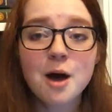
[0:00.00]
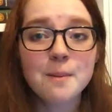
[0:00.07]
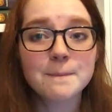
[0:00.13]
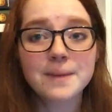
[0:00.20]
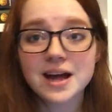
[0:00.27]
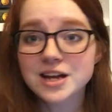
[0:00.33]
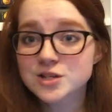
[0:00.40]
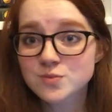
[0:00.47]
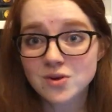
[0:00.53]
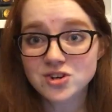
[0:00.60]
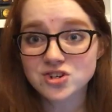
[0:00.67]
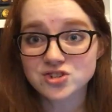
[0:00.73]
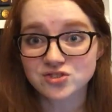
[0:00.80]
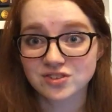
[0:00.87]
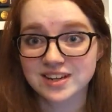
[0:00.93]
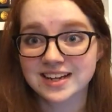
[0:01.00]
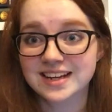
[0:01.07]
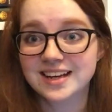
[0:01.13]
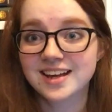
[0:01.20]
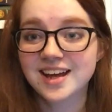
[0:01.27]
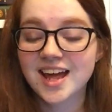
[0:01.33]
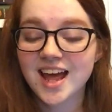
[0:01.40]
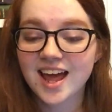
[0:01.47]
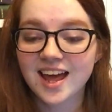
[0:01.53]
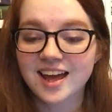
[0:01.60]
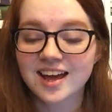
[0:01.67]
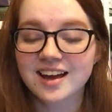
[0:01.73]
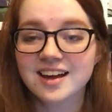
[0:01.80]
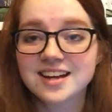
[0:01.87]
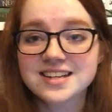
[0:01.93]
might as well just read it,
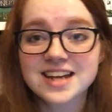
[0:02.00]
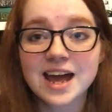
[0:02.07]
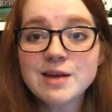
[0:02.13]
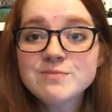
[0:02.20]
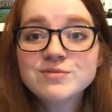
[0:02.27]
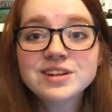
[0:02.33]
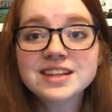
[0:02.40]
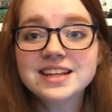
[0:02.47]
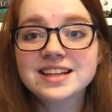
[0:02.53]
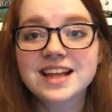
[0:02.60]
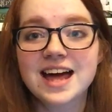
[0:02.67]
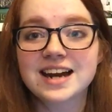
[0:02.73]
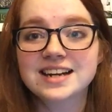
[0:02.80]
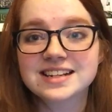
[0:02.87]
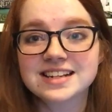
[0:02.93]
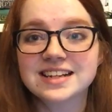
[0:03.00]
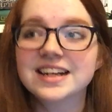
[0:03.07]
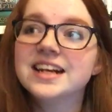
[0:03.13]
and I'm really glad I did.